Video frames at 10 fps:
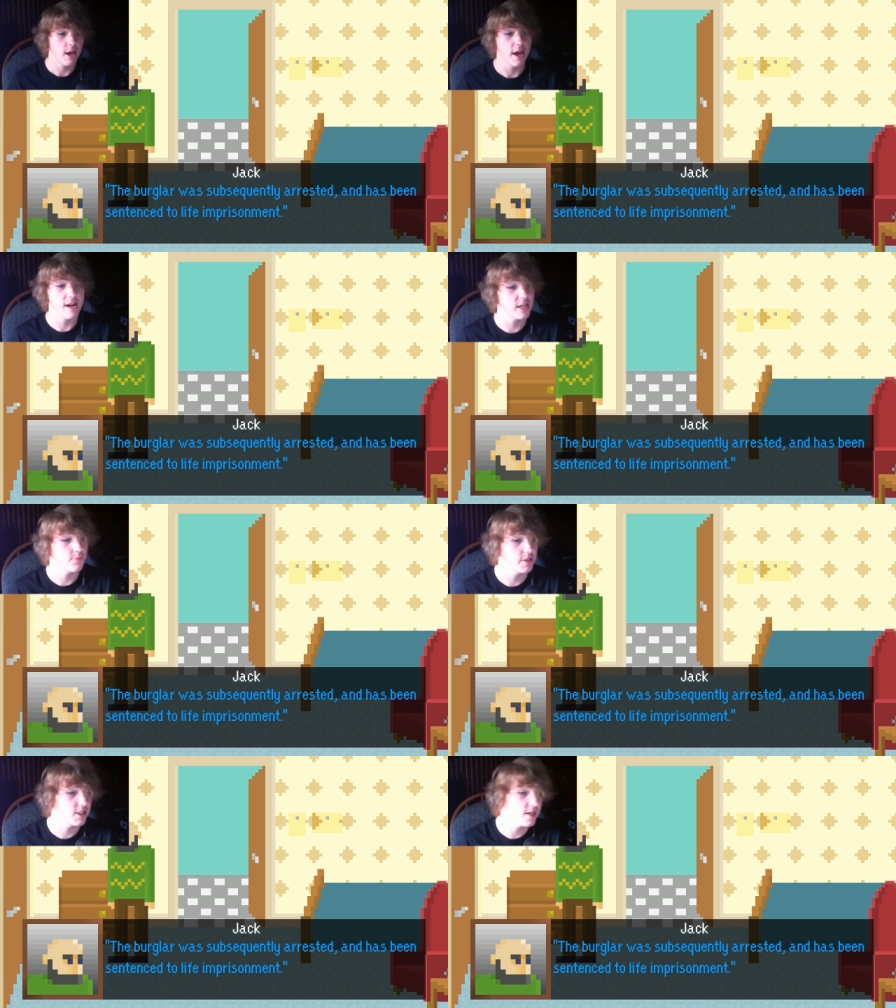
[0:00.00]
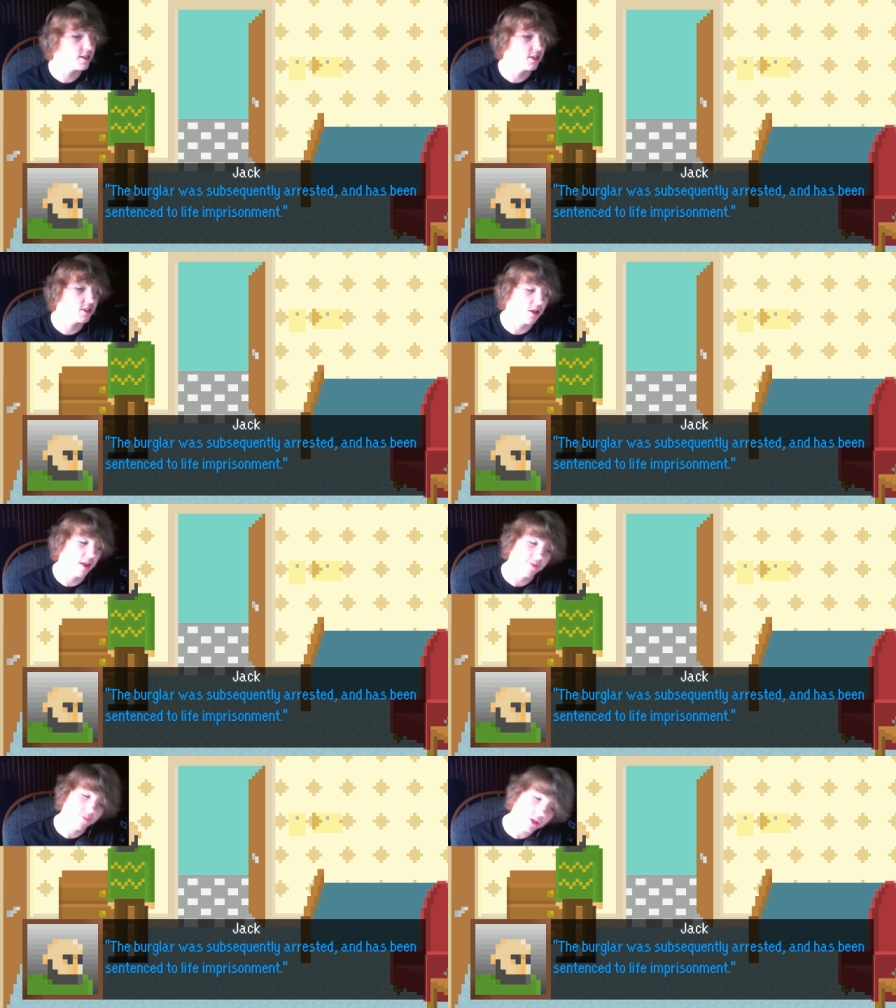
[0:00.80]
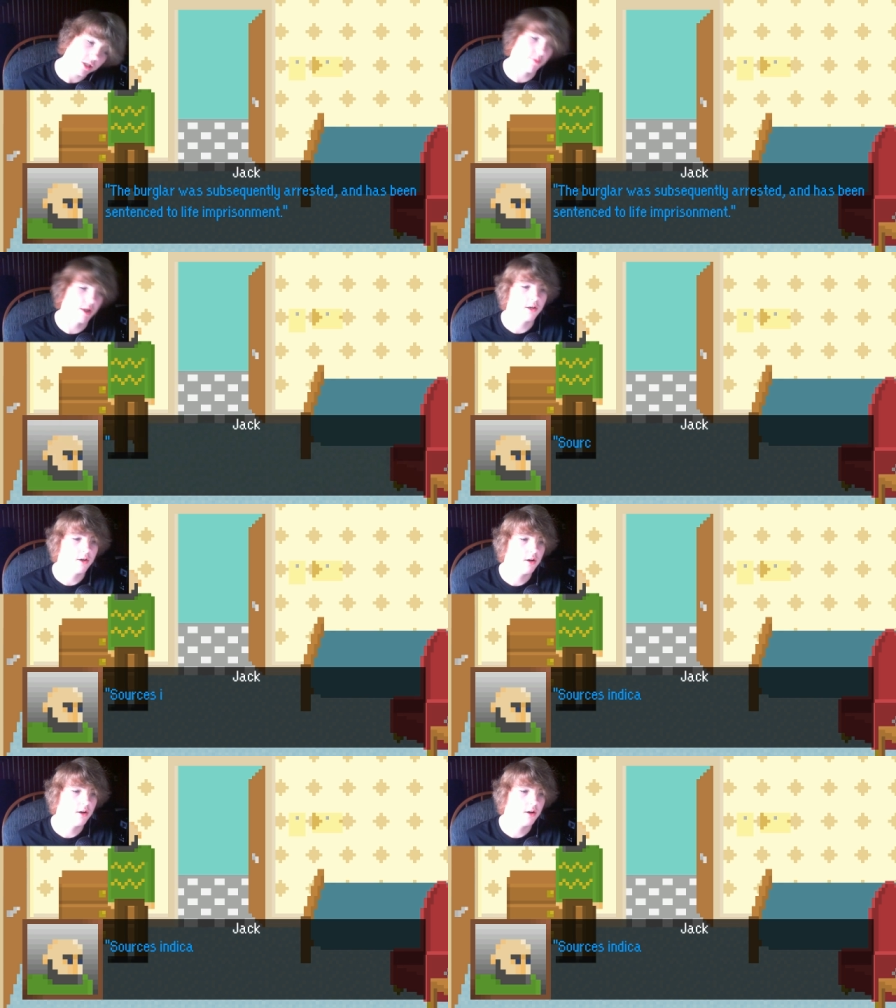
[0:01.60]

and has been sentenced to life imprisonment.